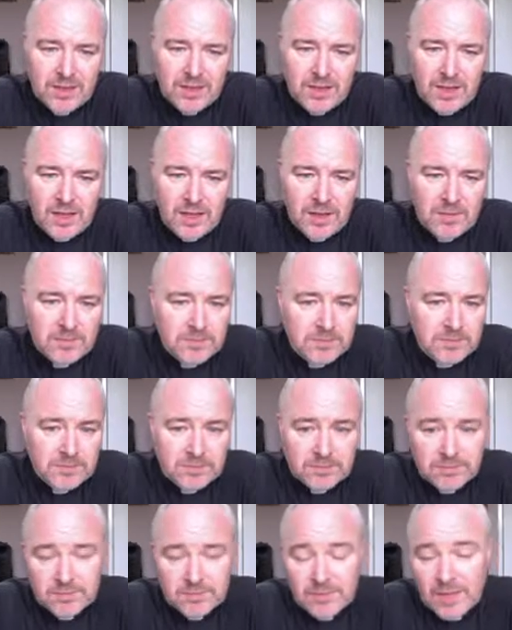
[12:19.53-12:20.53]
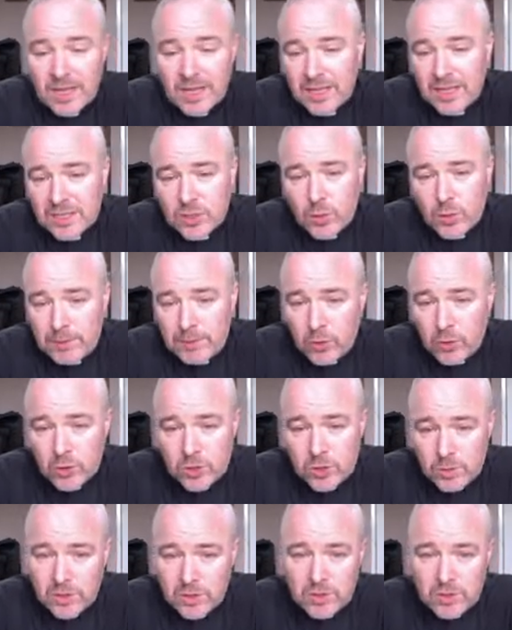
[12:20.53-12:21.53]
It's quite
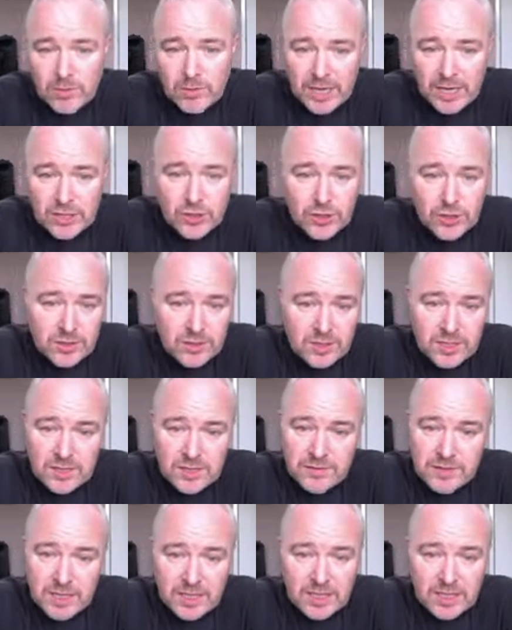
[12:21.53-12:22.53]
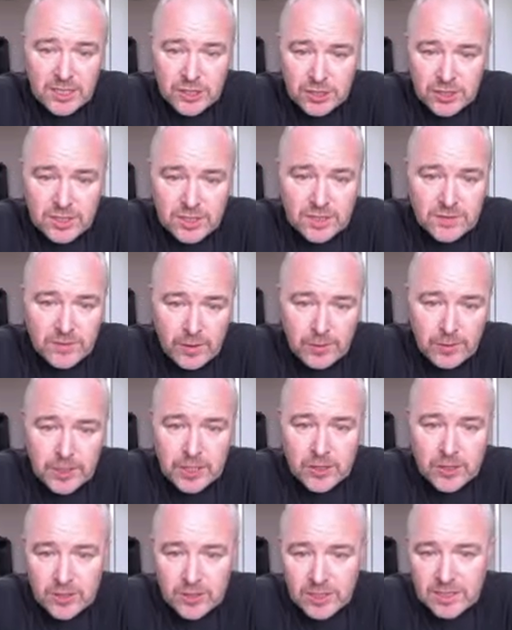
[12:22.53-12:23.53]
possible to imagine that if Galatians is very
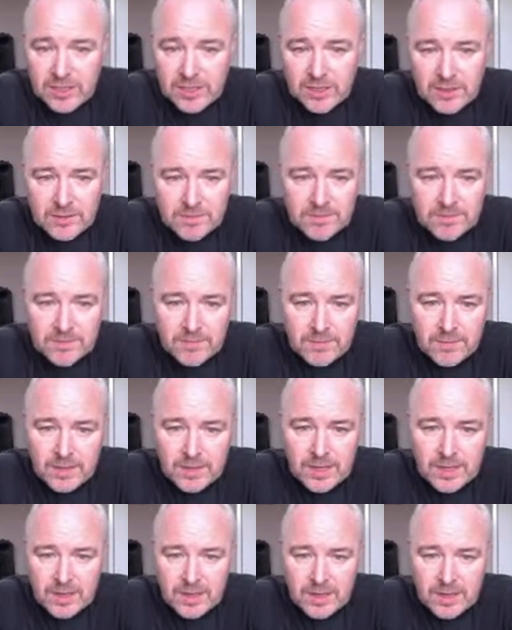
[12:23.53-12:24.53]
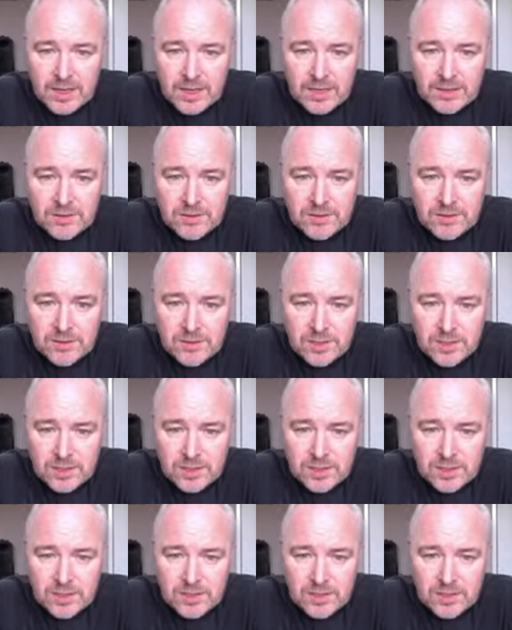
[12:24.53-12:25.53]
early and
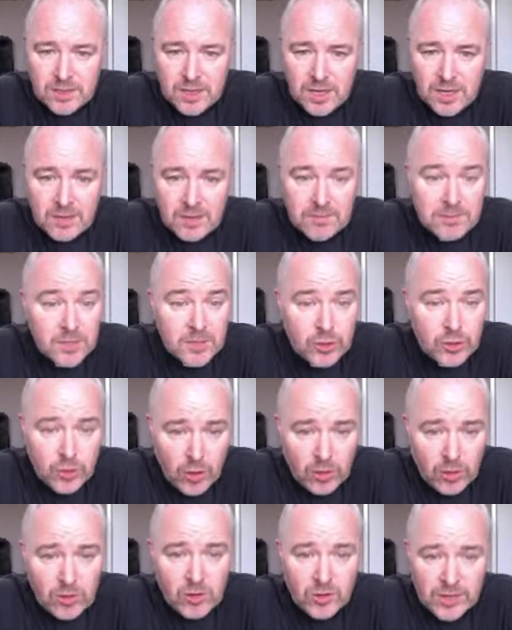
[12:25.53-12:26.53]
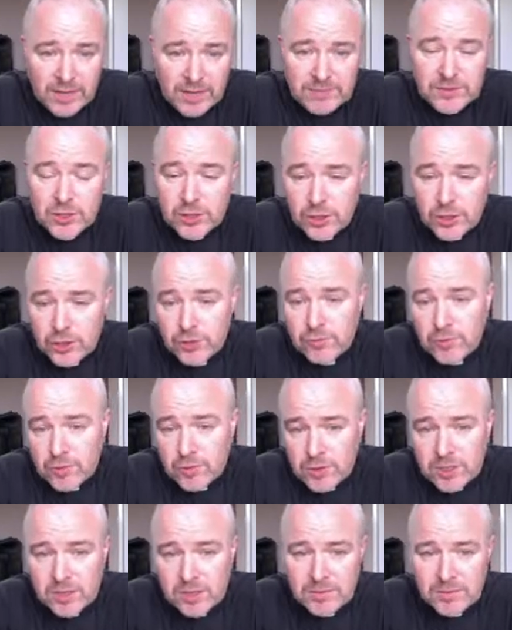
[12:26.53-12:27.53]
not long after the
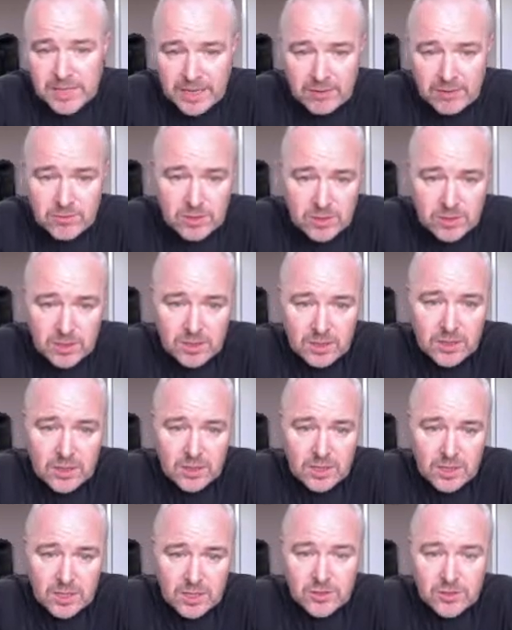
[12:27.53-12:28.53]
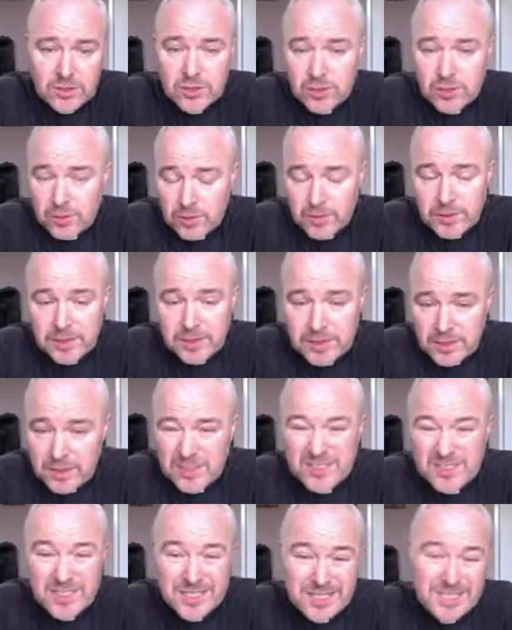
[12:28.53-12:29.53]
Jerusalem Council, and 2
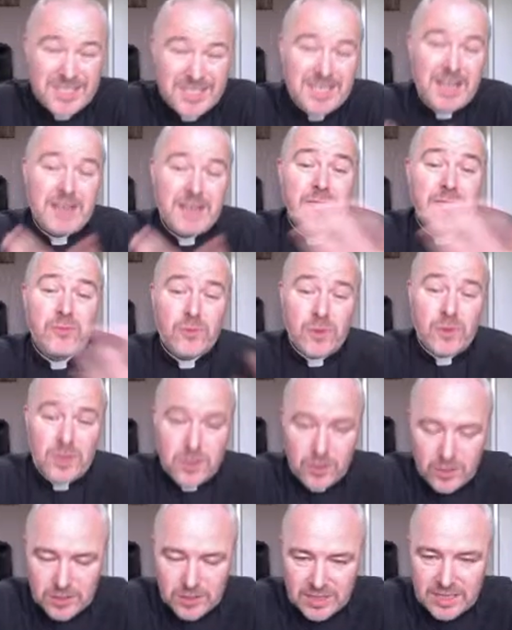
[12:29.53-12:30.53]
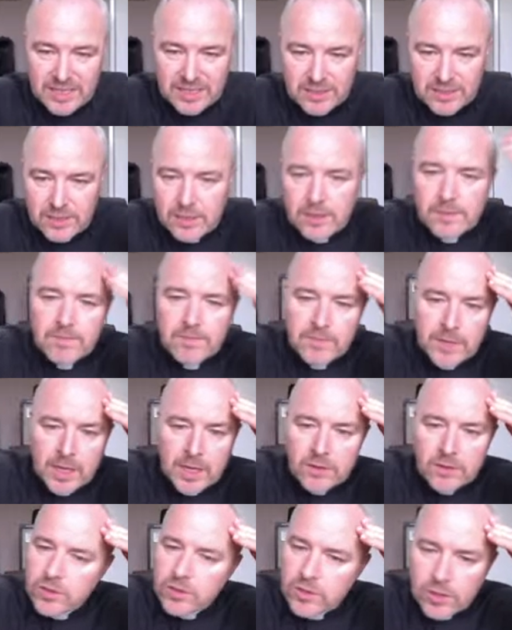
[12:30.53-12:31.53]
Corinthians is several years later,
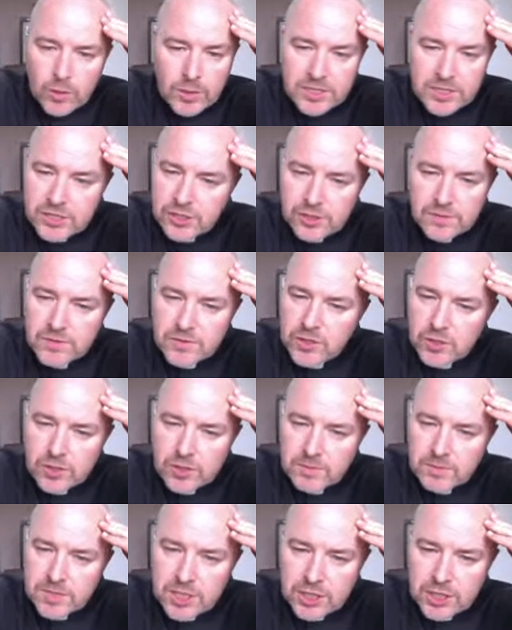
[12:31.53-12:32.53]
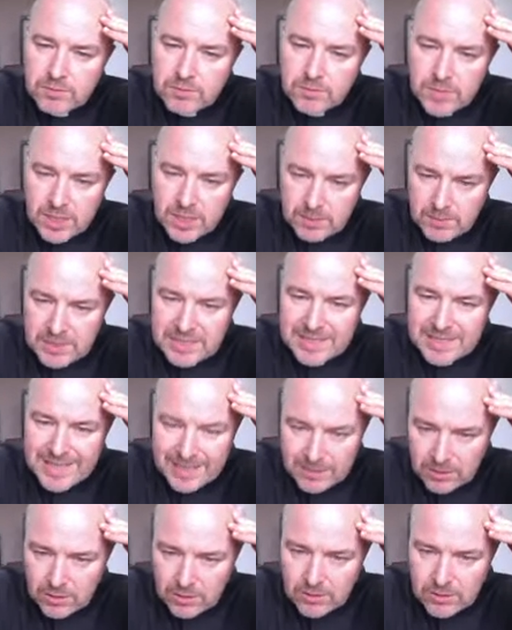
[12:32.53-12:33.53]
that the question of circumcision might be
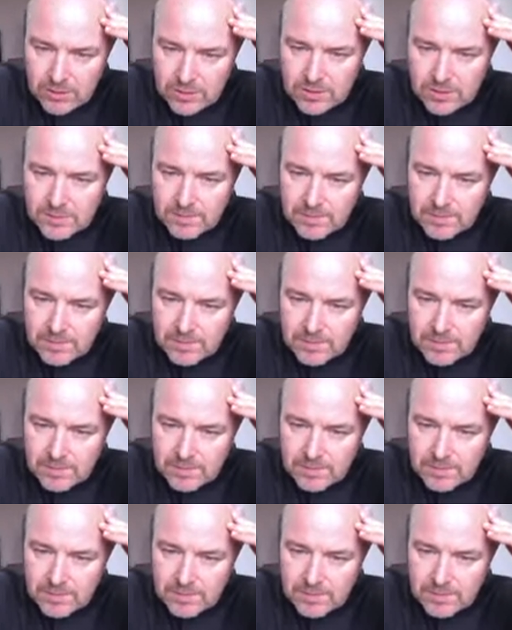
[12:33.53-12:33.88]
settled,